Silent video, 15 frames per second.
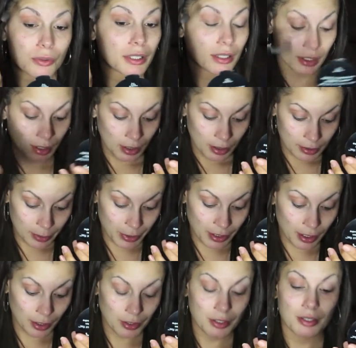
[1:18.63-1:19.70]
This is the
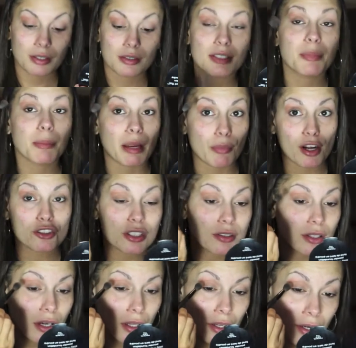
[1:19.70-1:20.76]
last row,
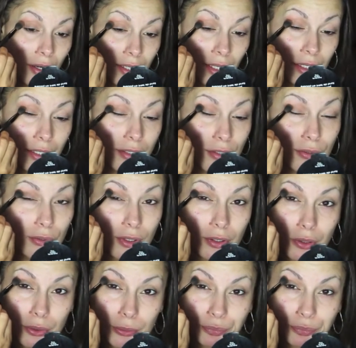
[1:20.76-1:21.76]
the fourth color in.